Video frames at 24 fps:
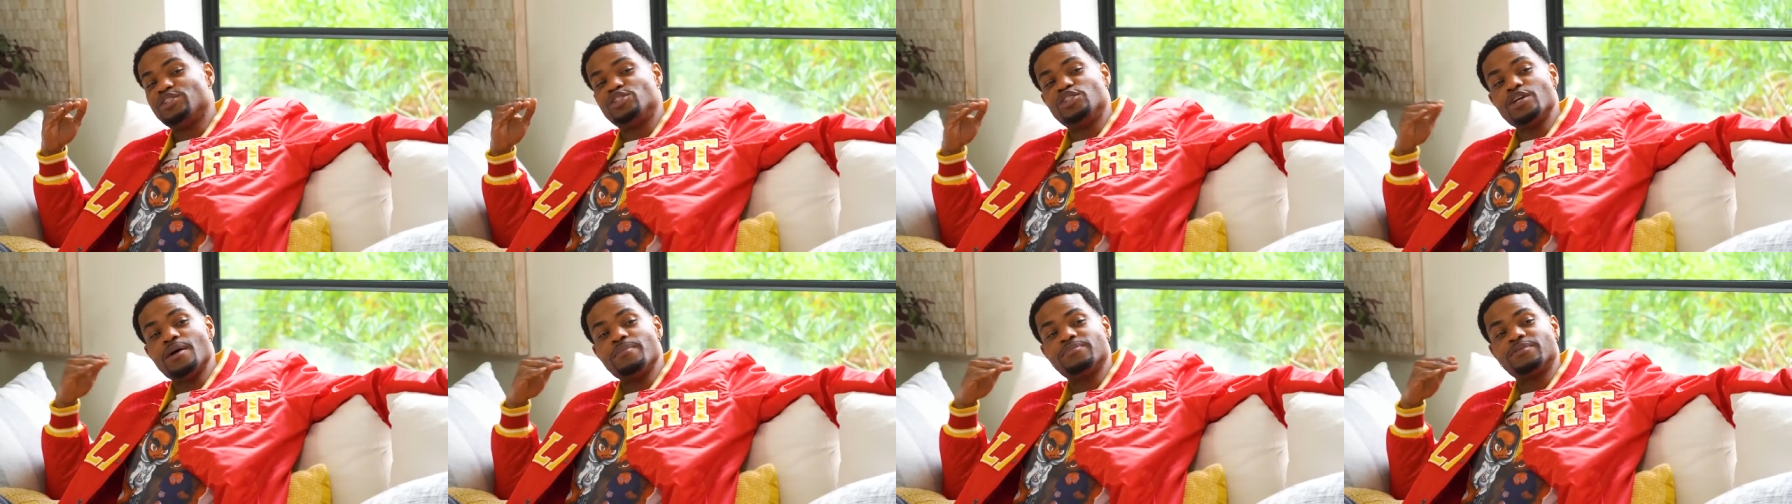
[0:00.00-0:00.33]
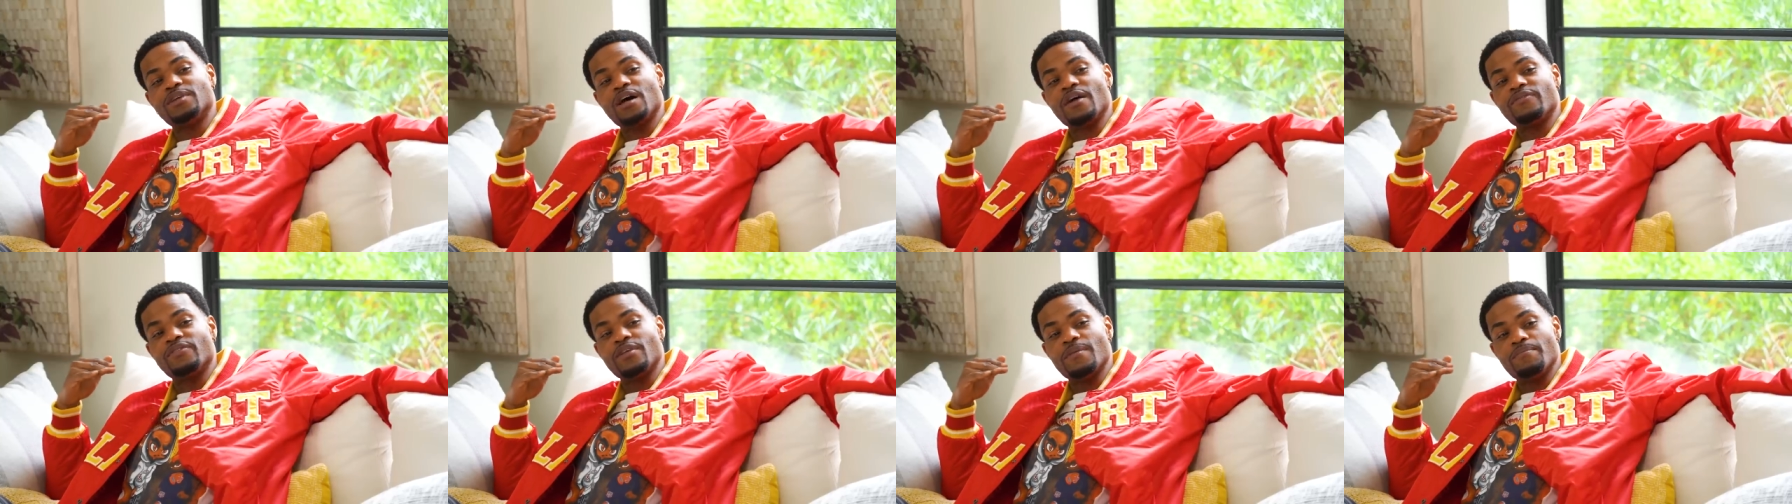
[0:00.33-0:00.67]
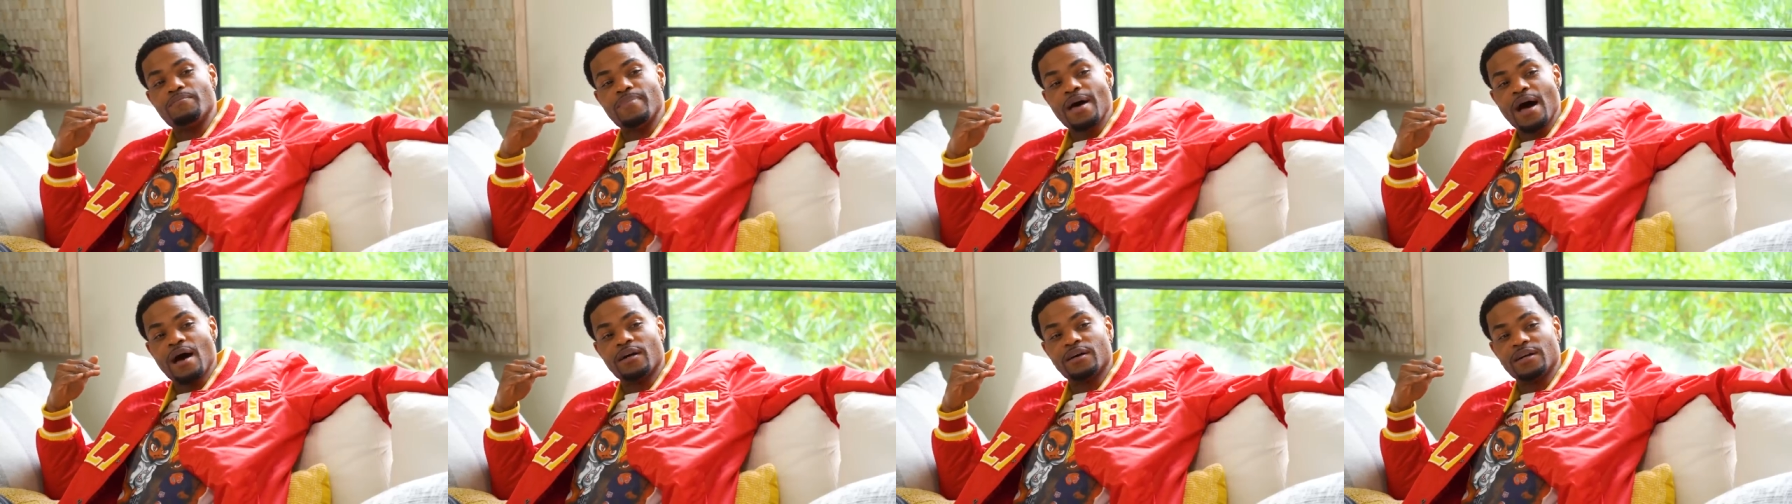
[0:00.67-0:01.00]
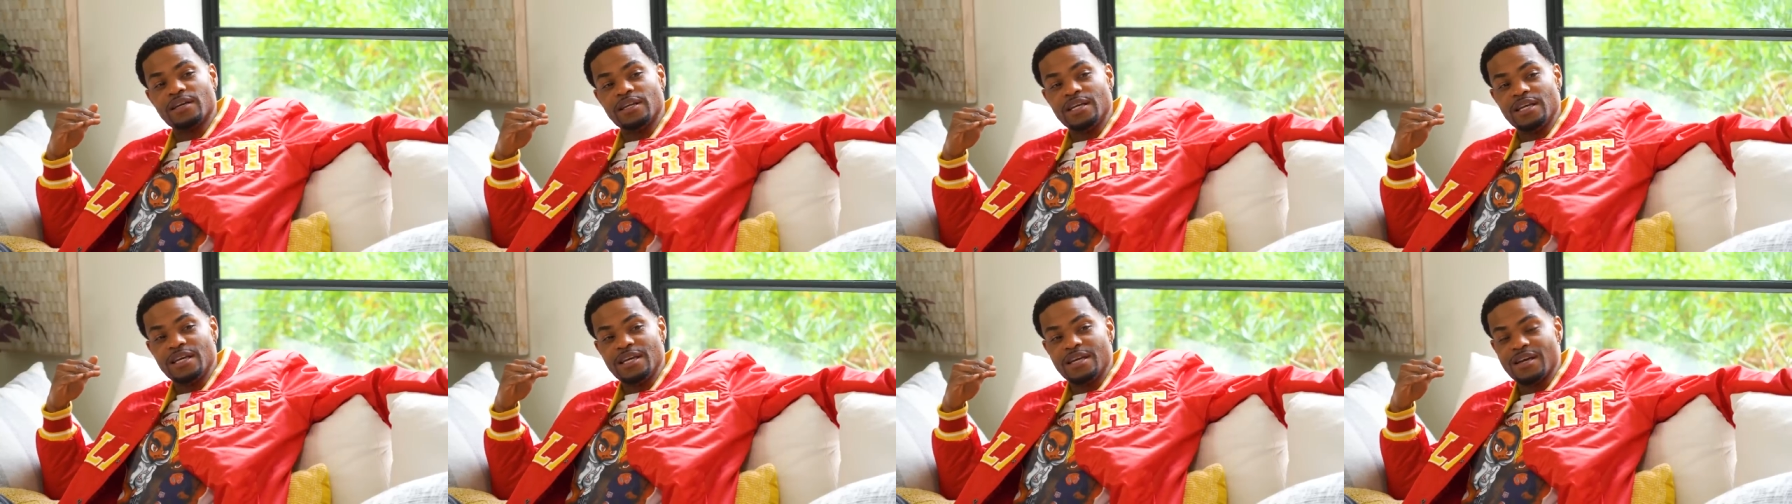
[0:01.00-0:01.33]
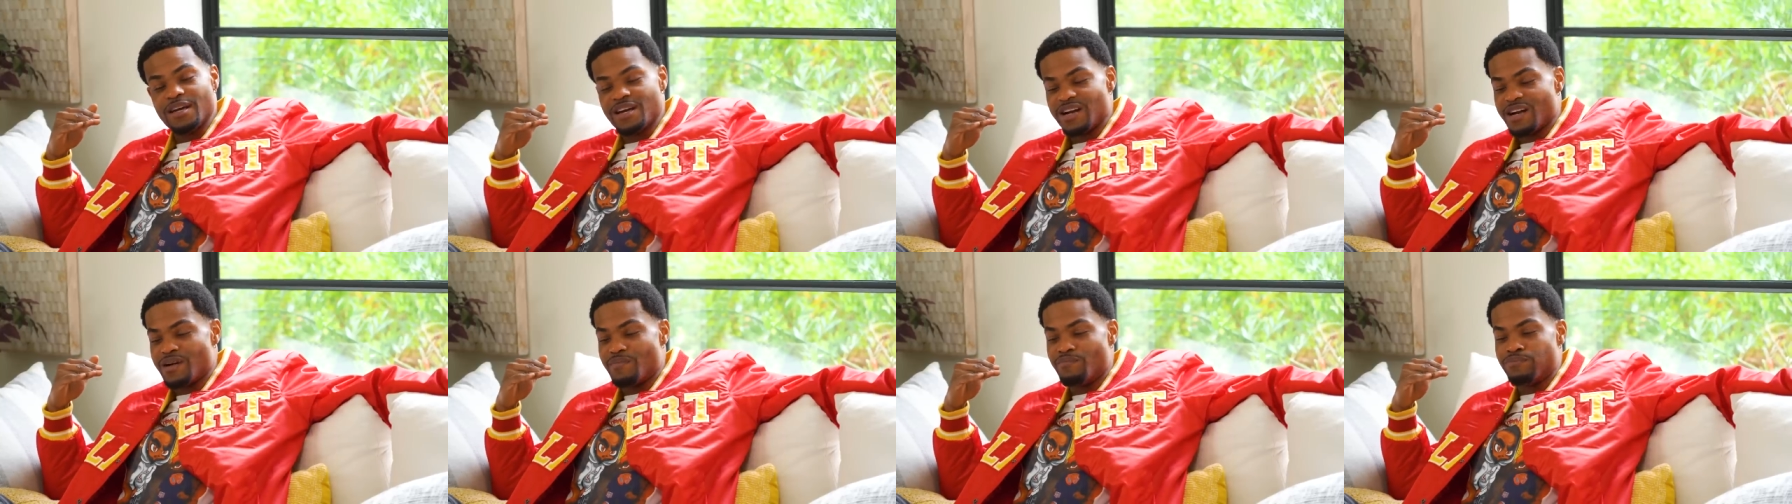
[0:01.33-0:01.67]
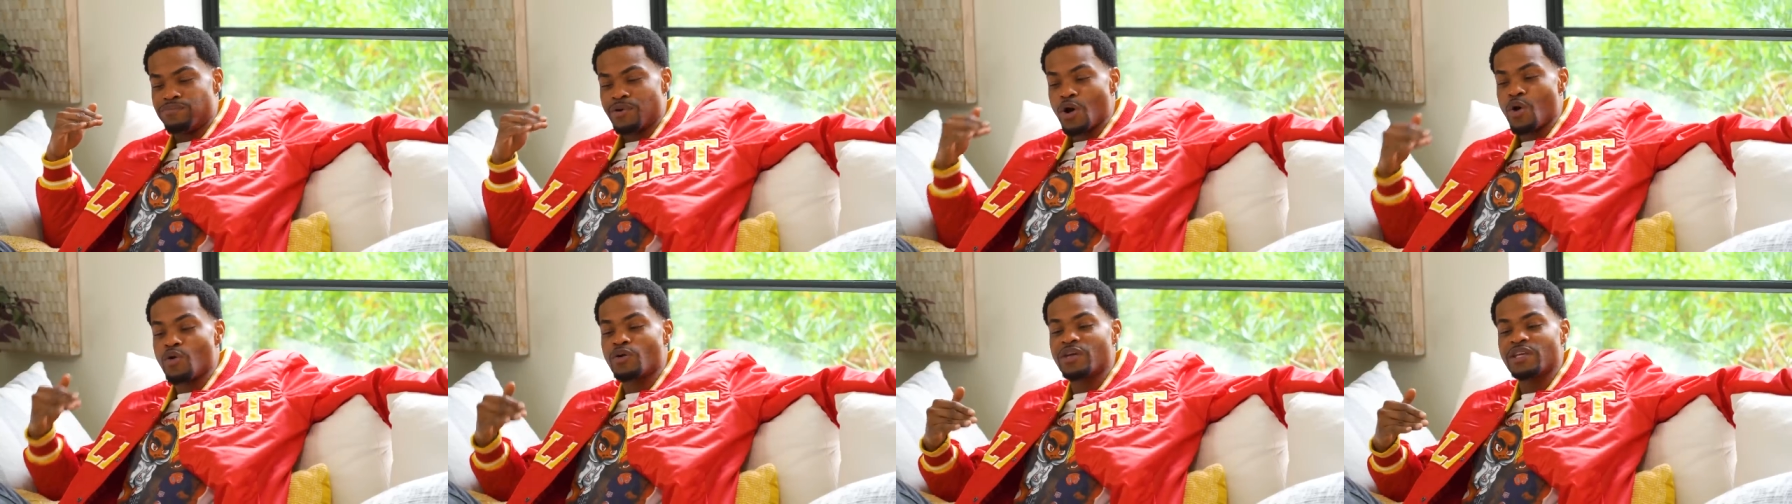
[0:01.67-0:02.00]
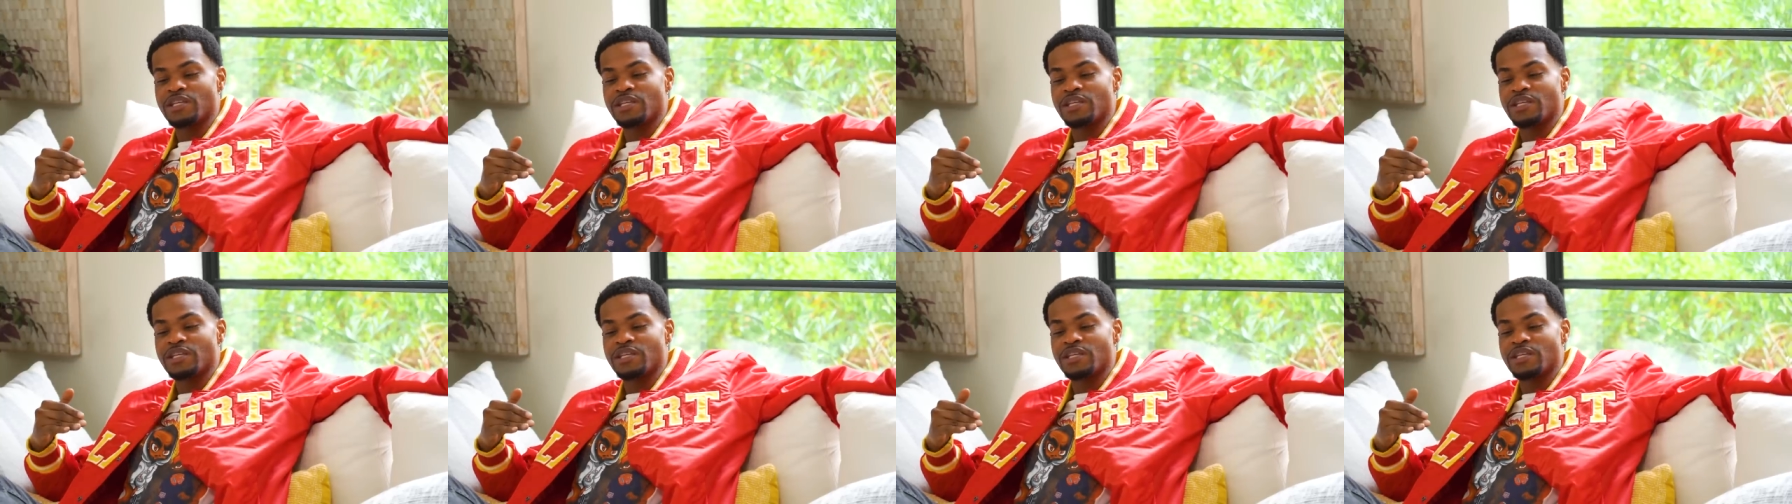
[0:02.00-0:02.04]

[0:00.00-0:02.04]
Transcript: jumped off the balcony, broke